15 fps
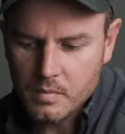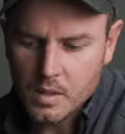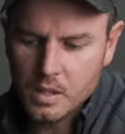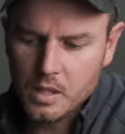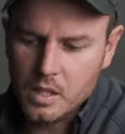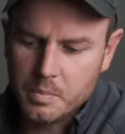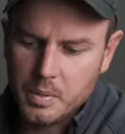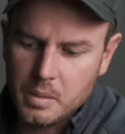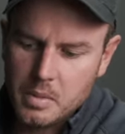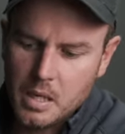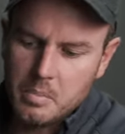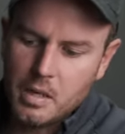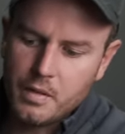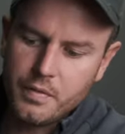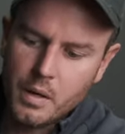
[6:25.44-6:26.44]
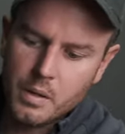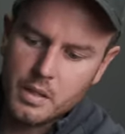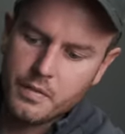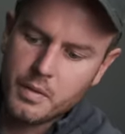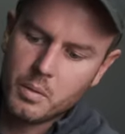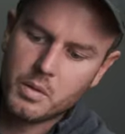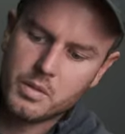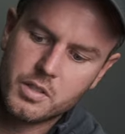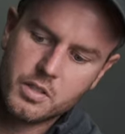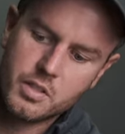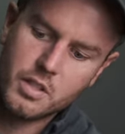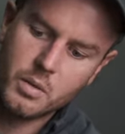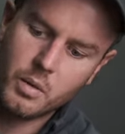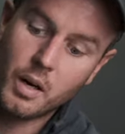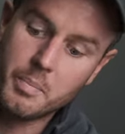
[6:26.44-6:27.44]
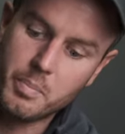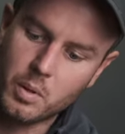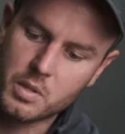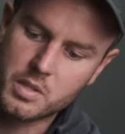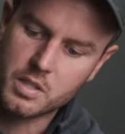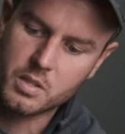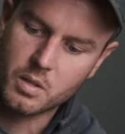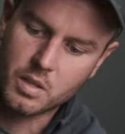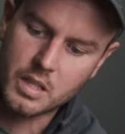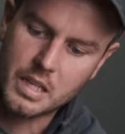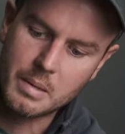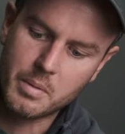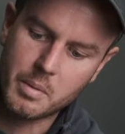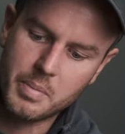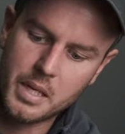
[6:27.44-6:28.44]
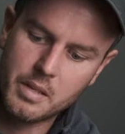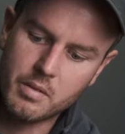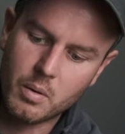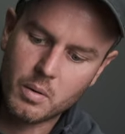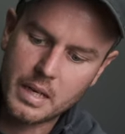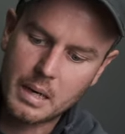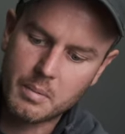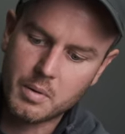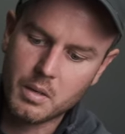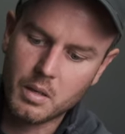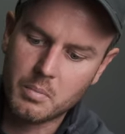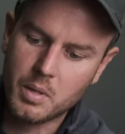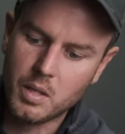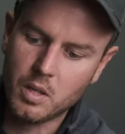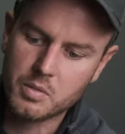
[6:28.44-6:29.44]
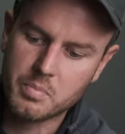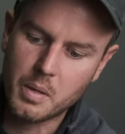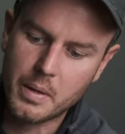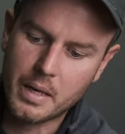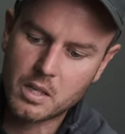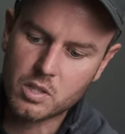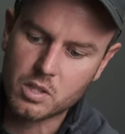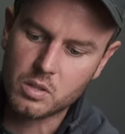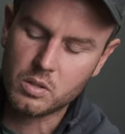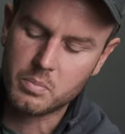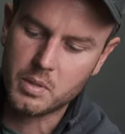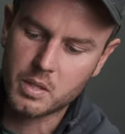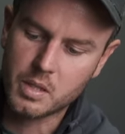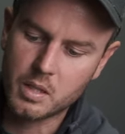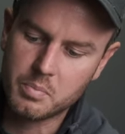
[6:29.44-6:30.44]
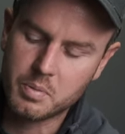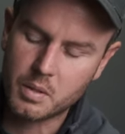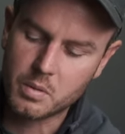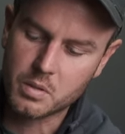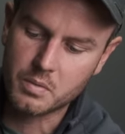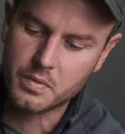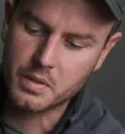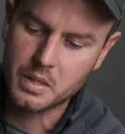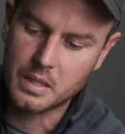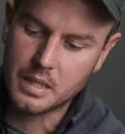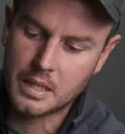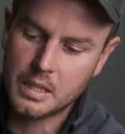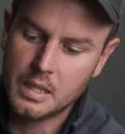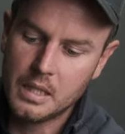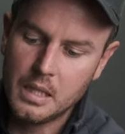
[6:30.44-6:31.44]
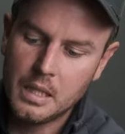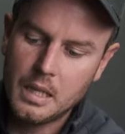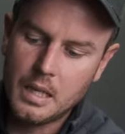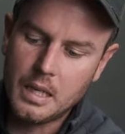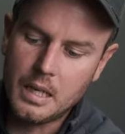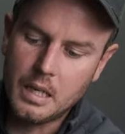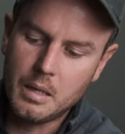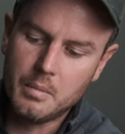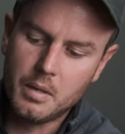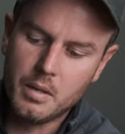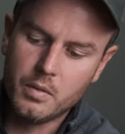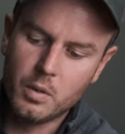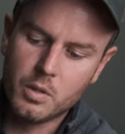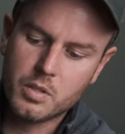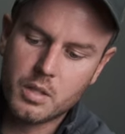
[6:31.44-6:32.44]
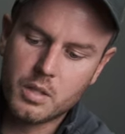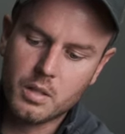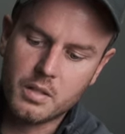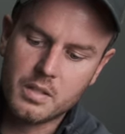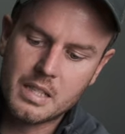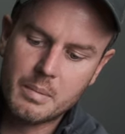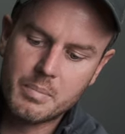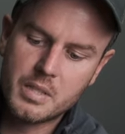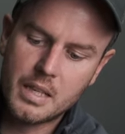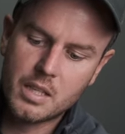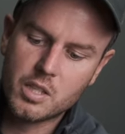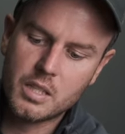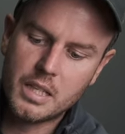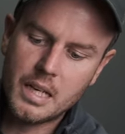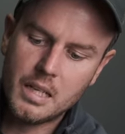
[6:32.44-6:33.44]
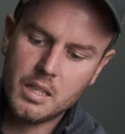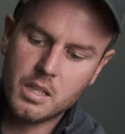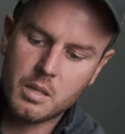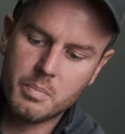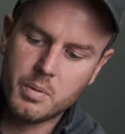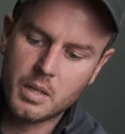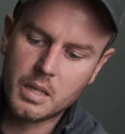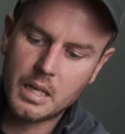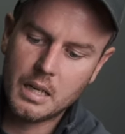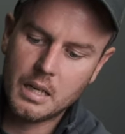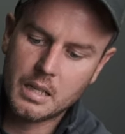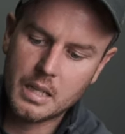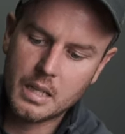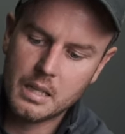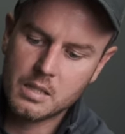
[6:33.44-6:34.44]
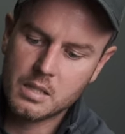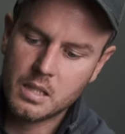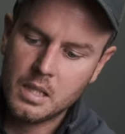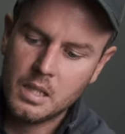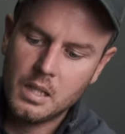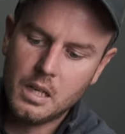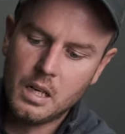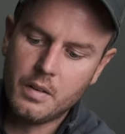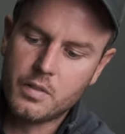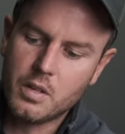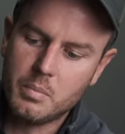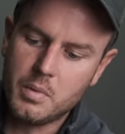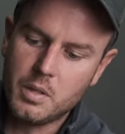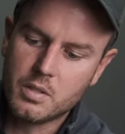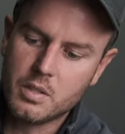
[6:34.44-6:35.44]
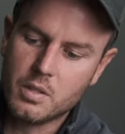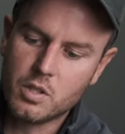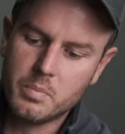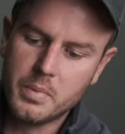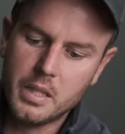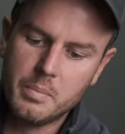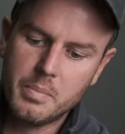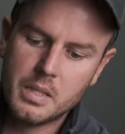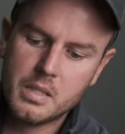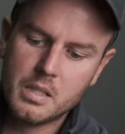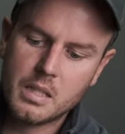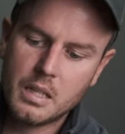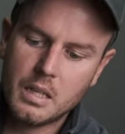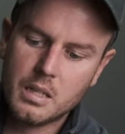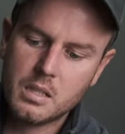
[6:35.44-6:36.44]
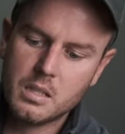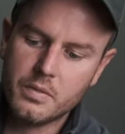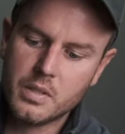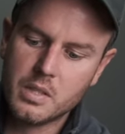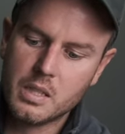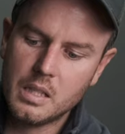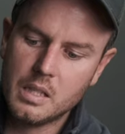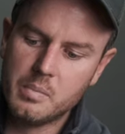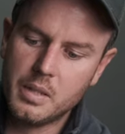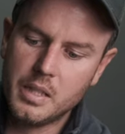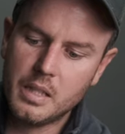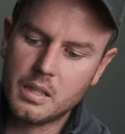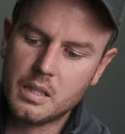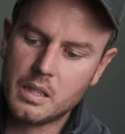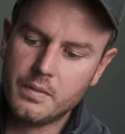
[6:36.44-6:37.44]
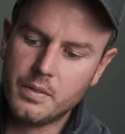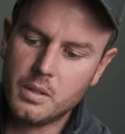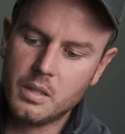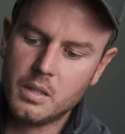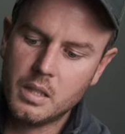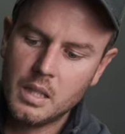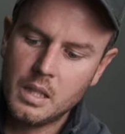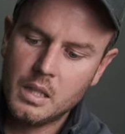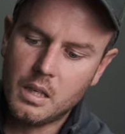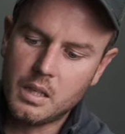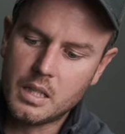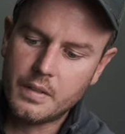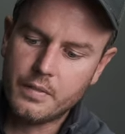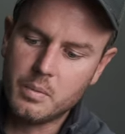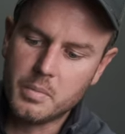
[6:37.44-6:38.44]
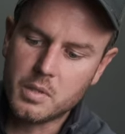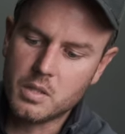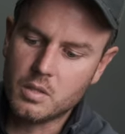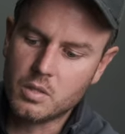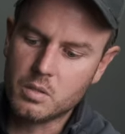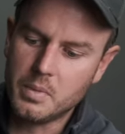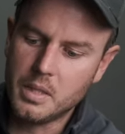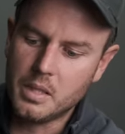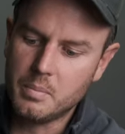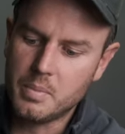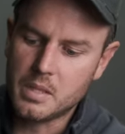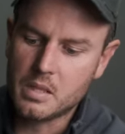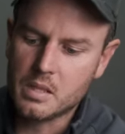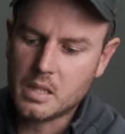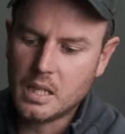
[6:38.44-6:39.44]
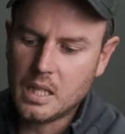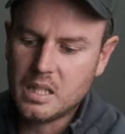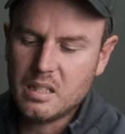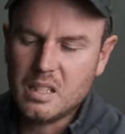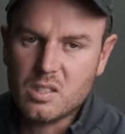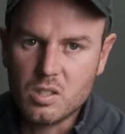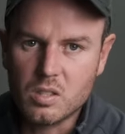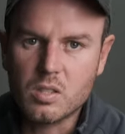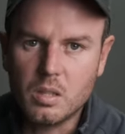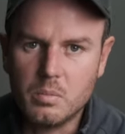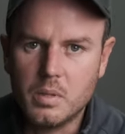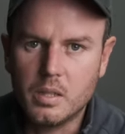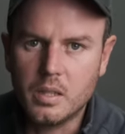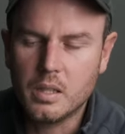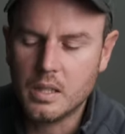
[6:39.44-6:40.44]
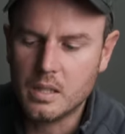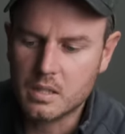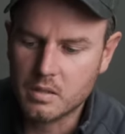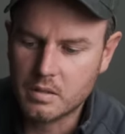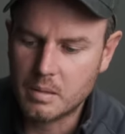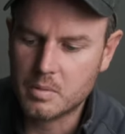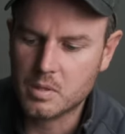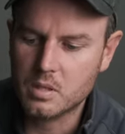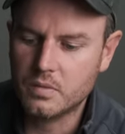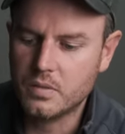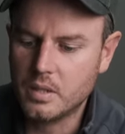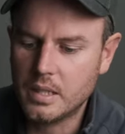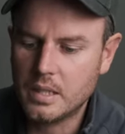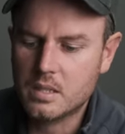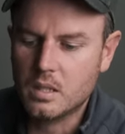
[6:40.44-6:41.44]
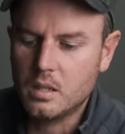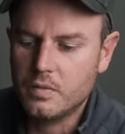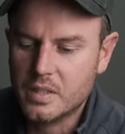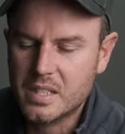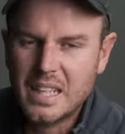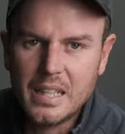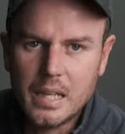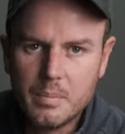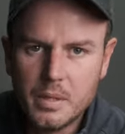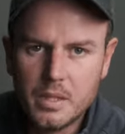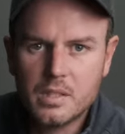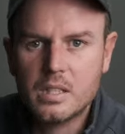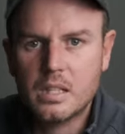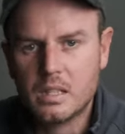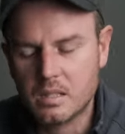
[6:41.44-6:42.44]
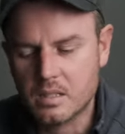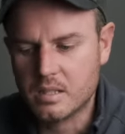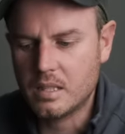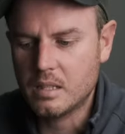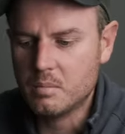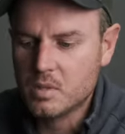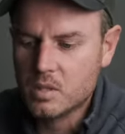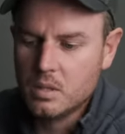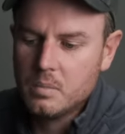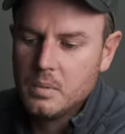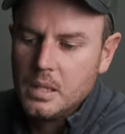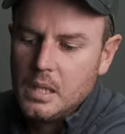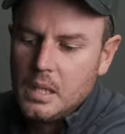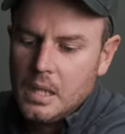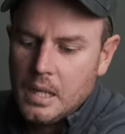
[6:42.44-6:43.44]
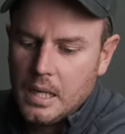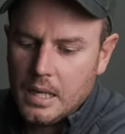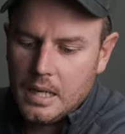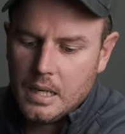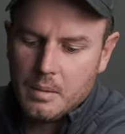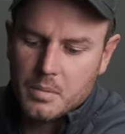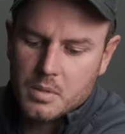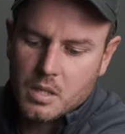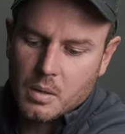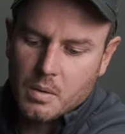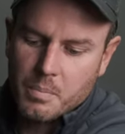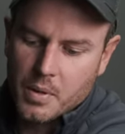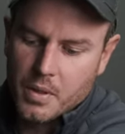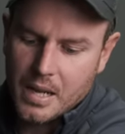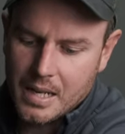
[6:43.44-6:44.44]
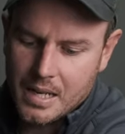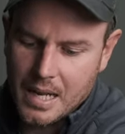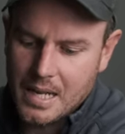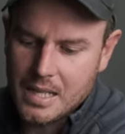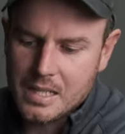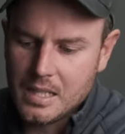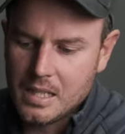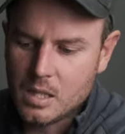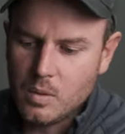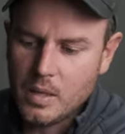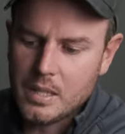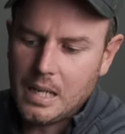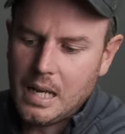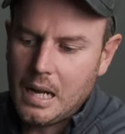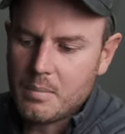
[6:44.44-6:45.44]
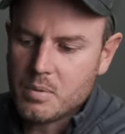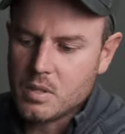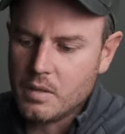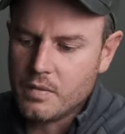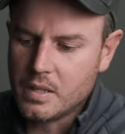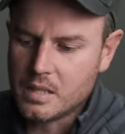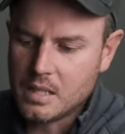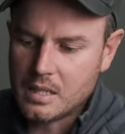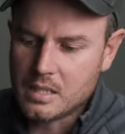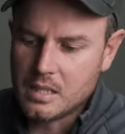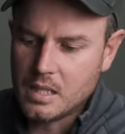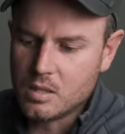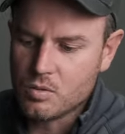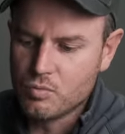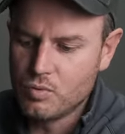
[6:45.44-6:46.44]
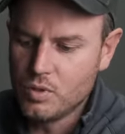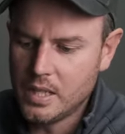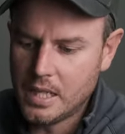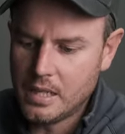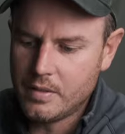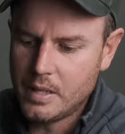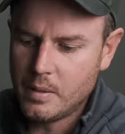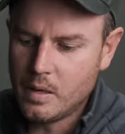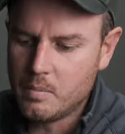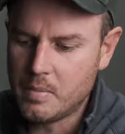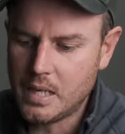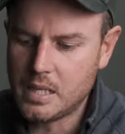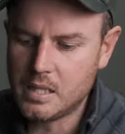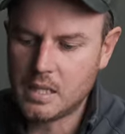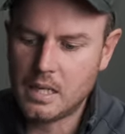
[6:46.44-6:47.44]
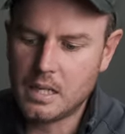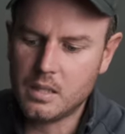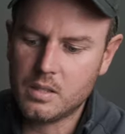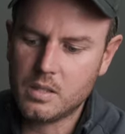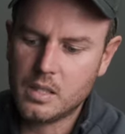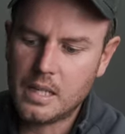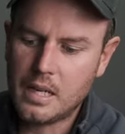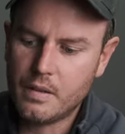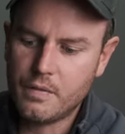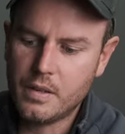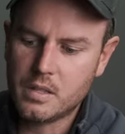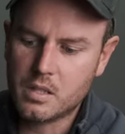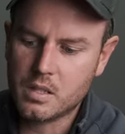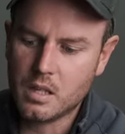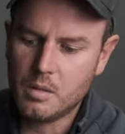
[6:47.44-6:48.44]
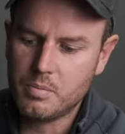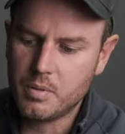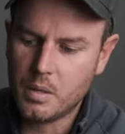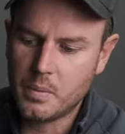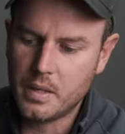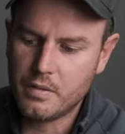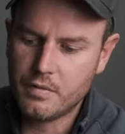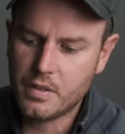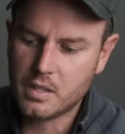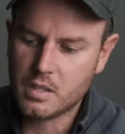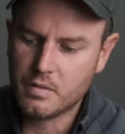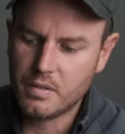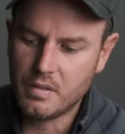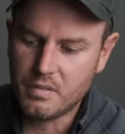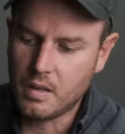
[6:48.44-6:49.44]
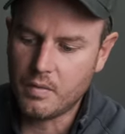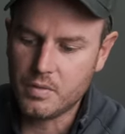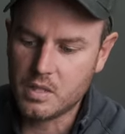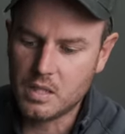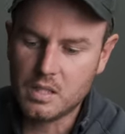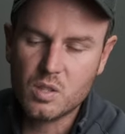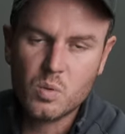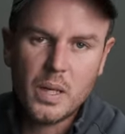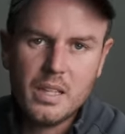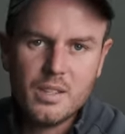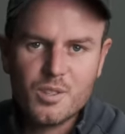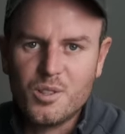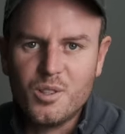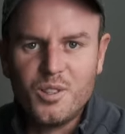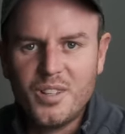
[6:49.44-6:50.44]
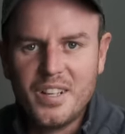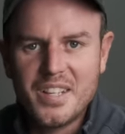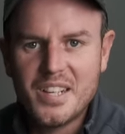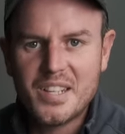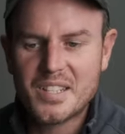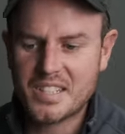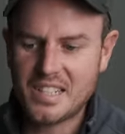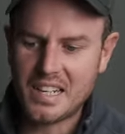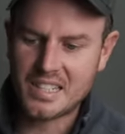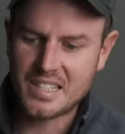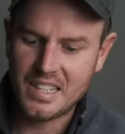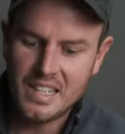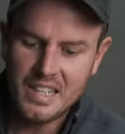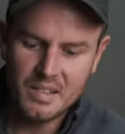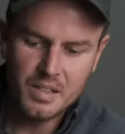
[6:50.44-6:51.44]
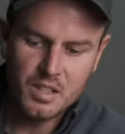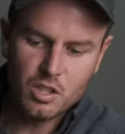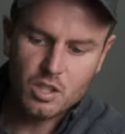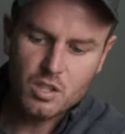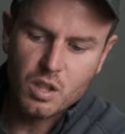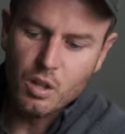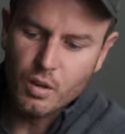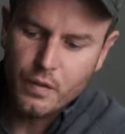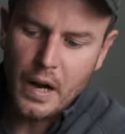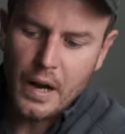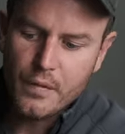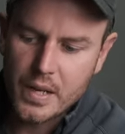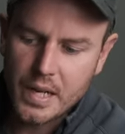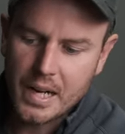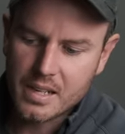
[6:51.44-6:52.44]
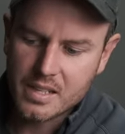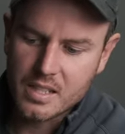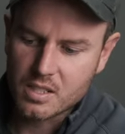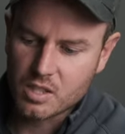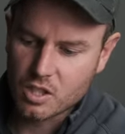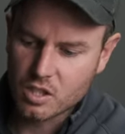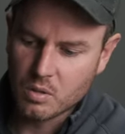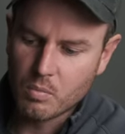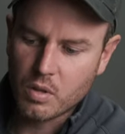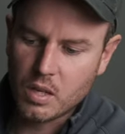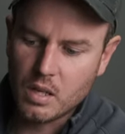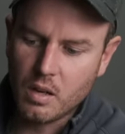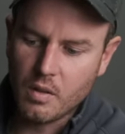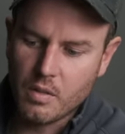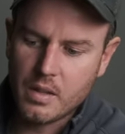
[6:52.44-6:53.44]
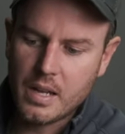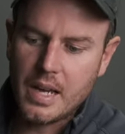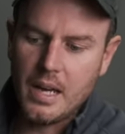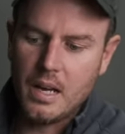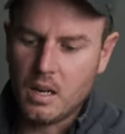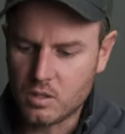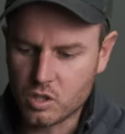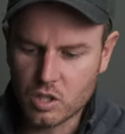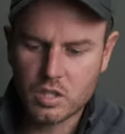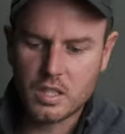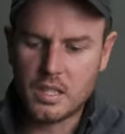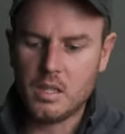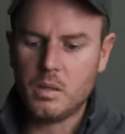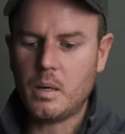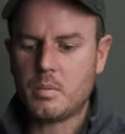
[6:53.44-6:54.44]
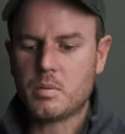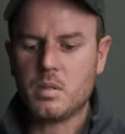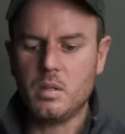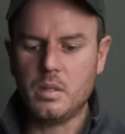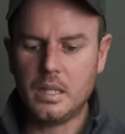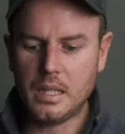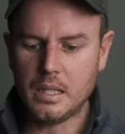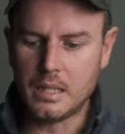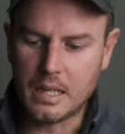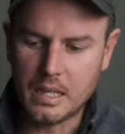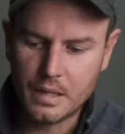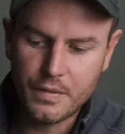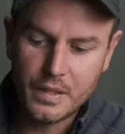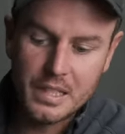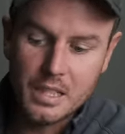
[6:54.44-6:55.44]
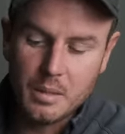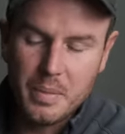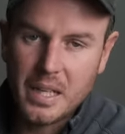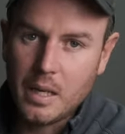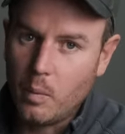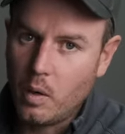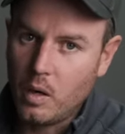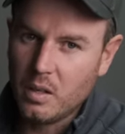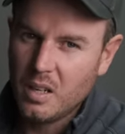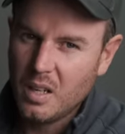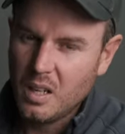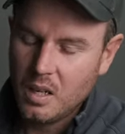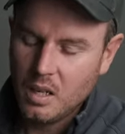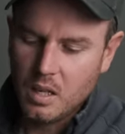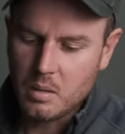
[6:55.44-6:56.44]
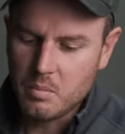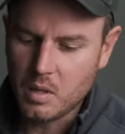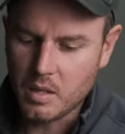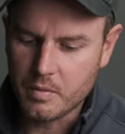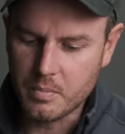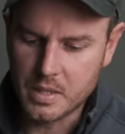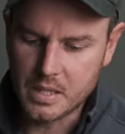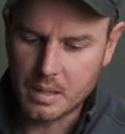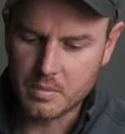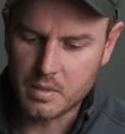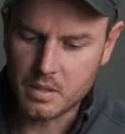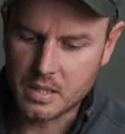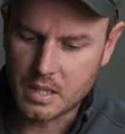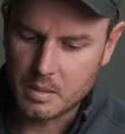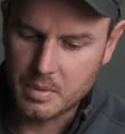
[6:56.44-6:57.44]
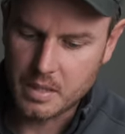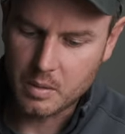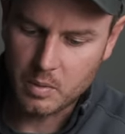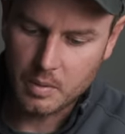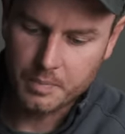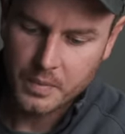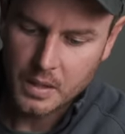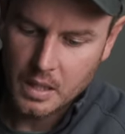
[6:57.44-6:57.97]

You can put your mobile phone if you wanted to. I bought it so I could get my B-roll camera, like my Osmo Action or my GoPro or something in there. I've also got a zip section there. You could put car keys. I've got my social media business card. So if I see anybody, I can give you I can give them a social media business card. That's just got my Instagram and stuff on it. So if I take their picture, I can send them to them. But that 18 quid, absolutely fantastic. It's really, really well made. And yeah, it fits the GoPro in, fits obviously sweets or snacks. Just love having access to something on there. I just think you absolutely need that. And if they did a bigger one, I might even be tempted to get a bigger one.